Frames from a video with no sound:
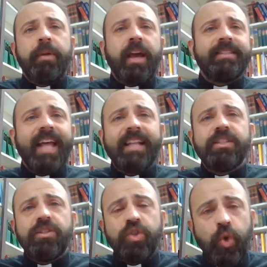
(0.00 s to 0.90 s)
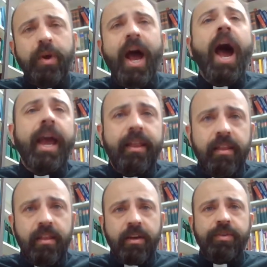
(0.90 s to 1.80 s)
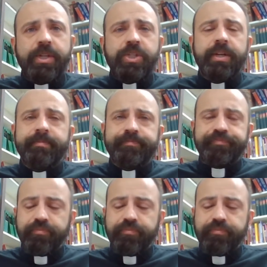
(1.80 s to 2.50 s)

Because that's you and I, the Christian.